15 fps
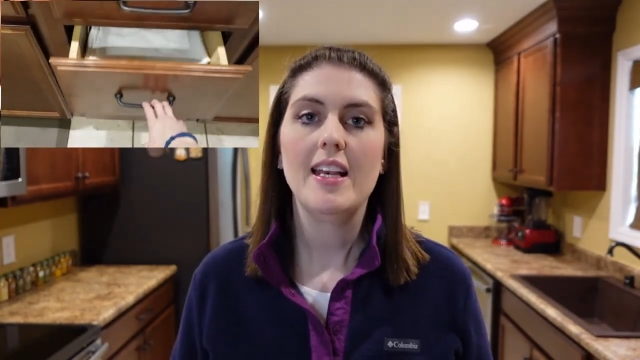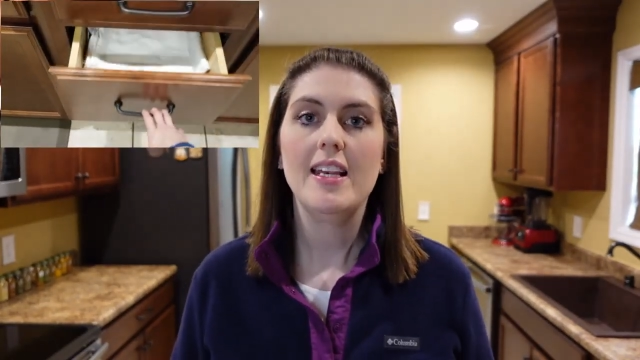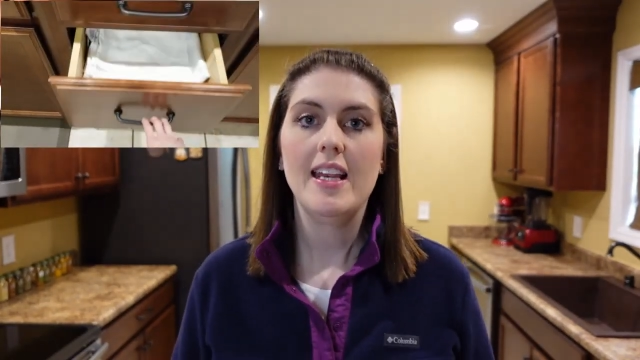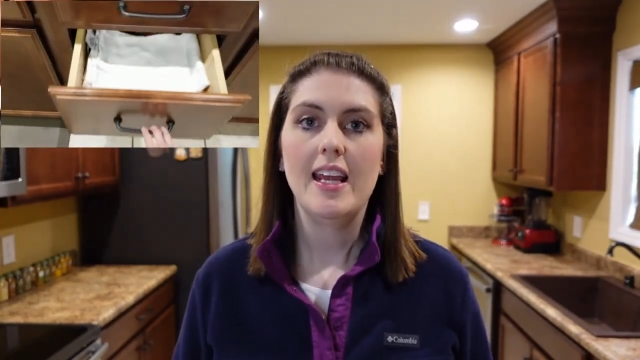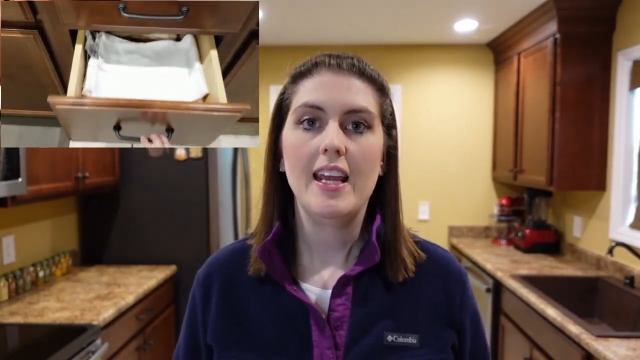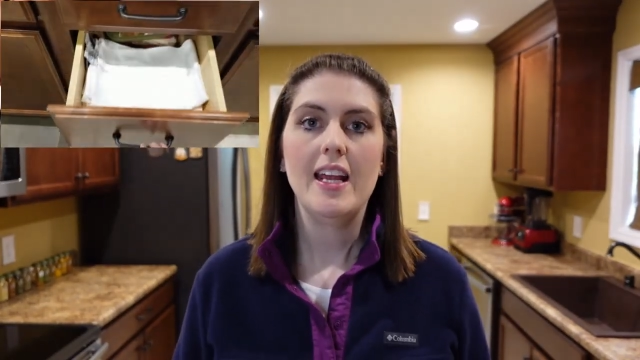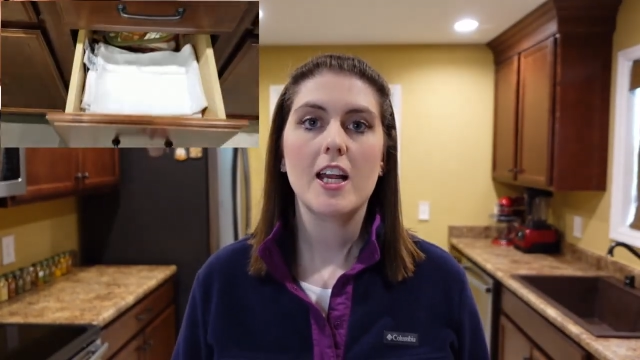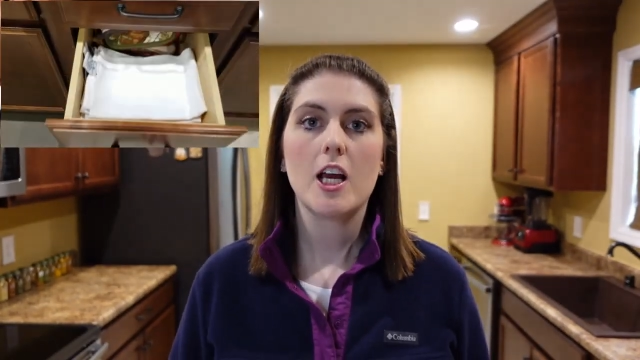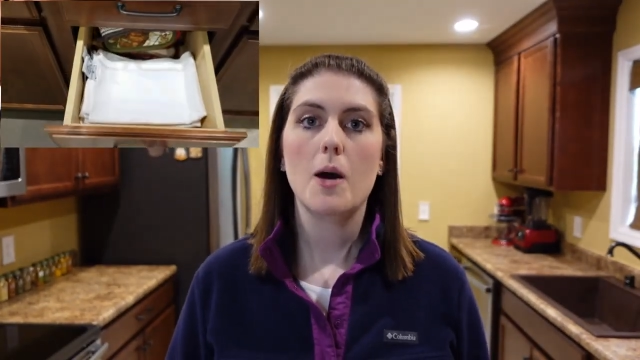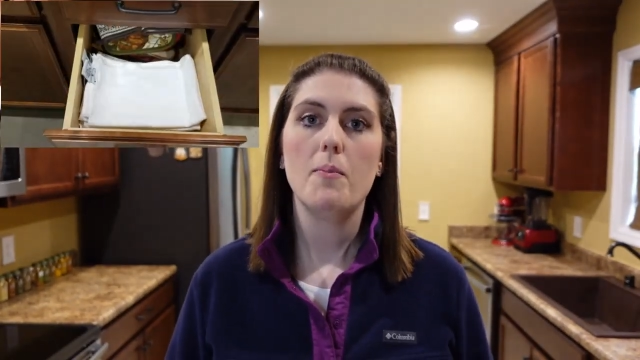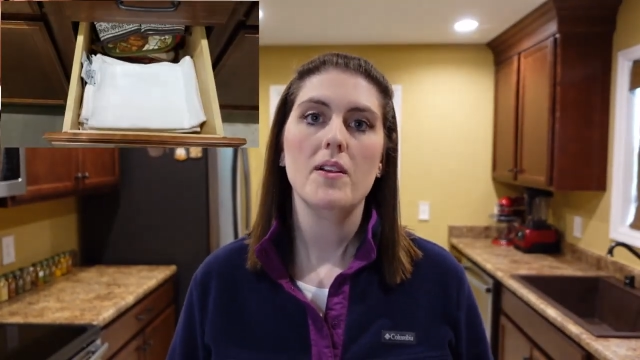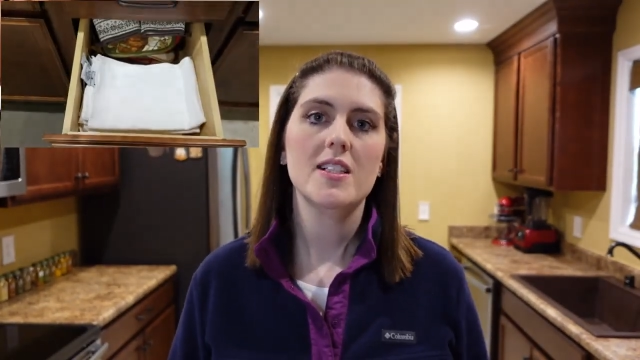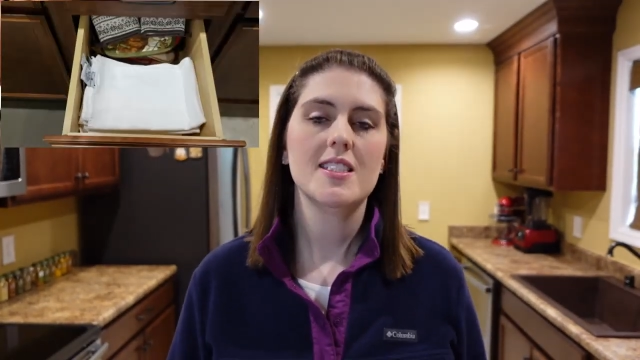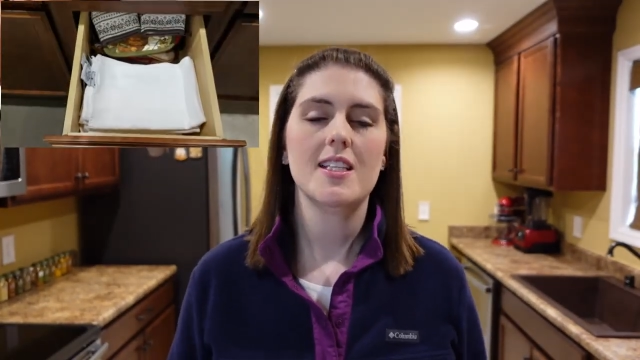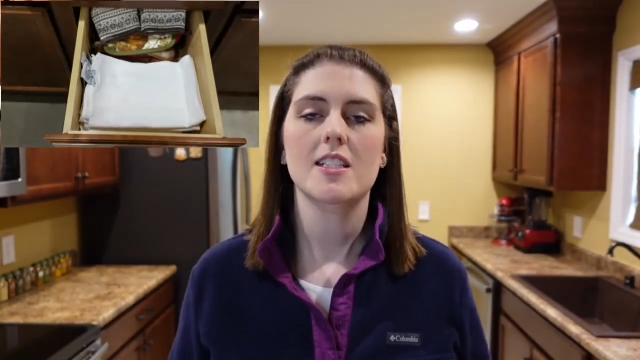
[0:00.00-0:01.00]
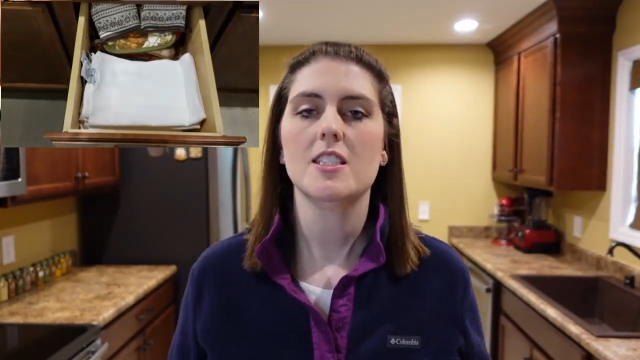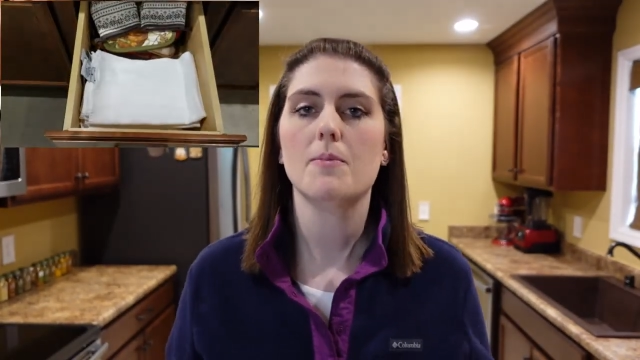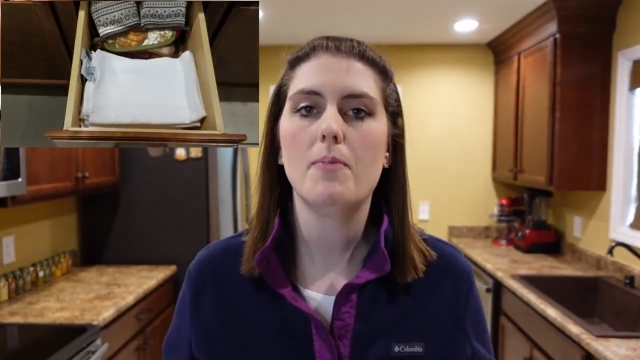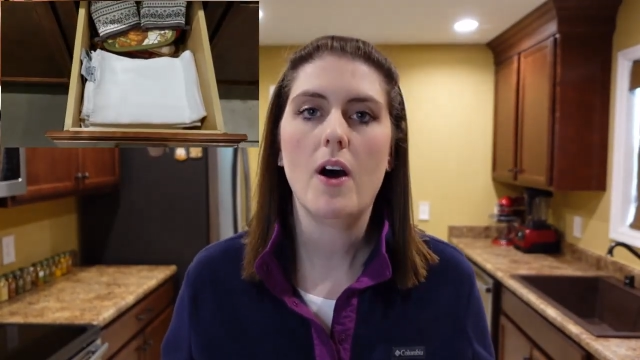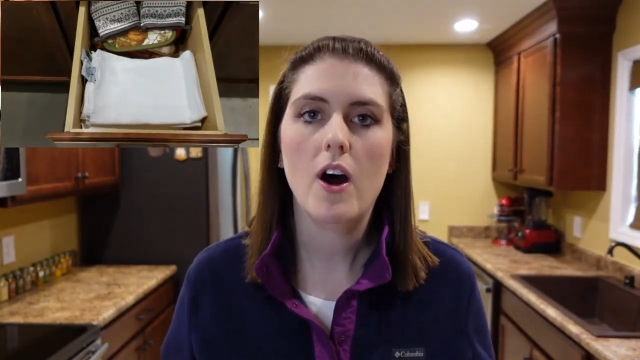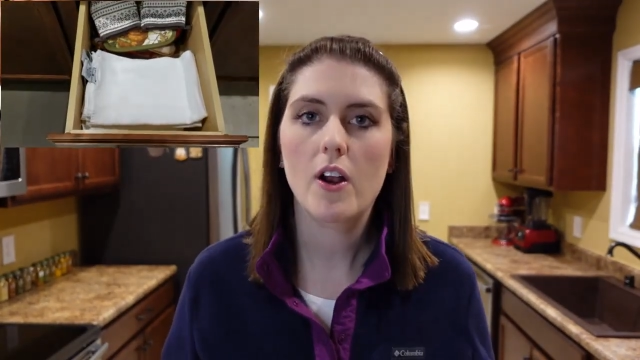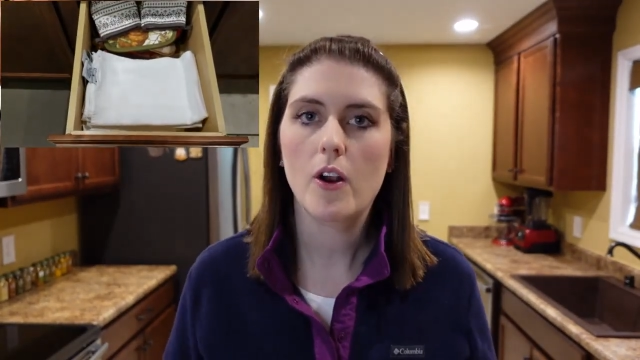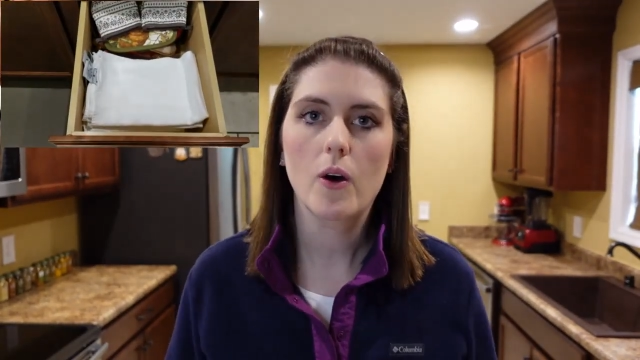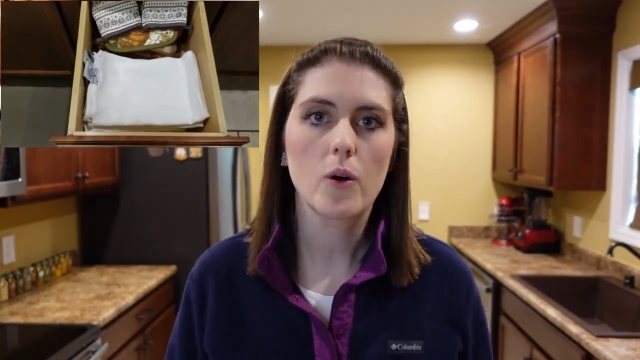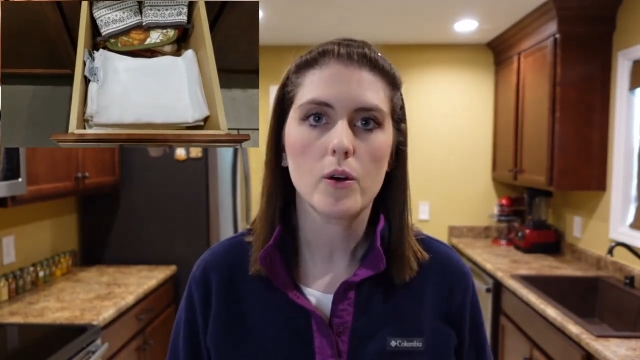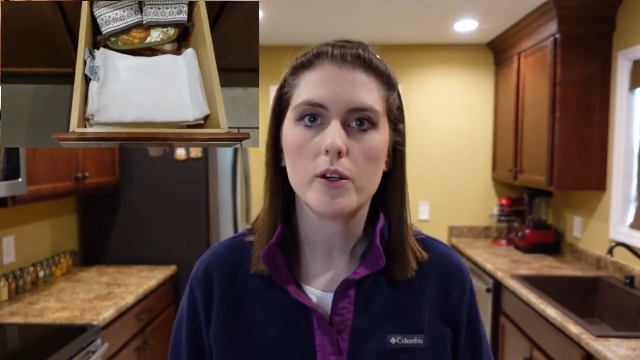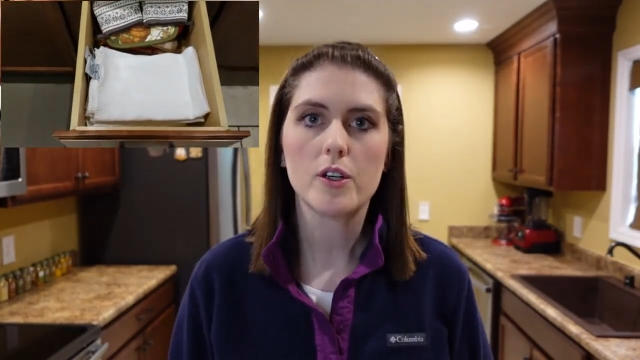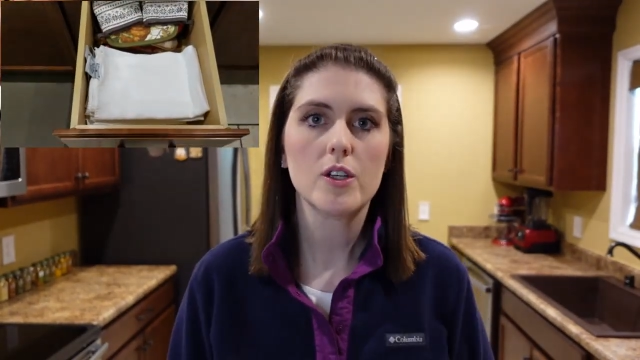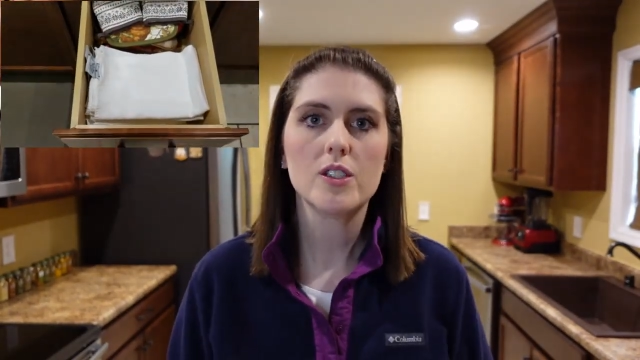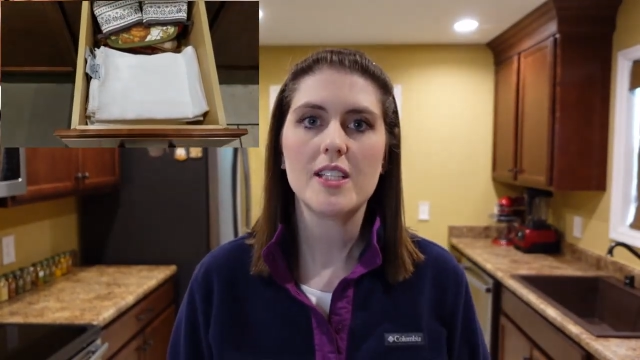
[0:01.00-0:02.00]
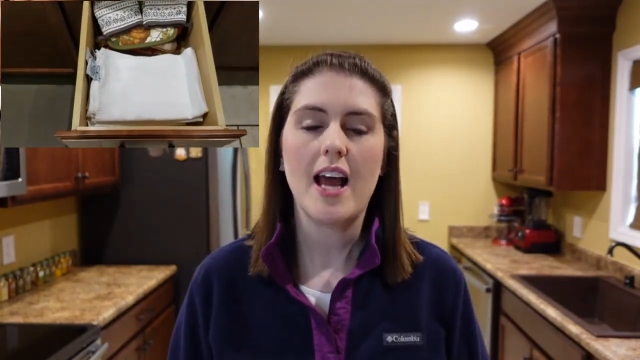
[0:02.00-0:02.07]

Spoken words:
need a couple of sets of pot holders,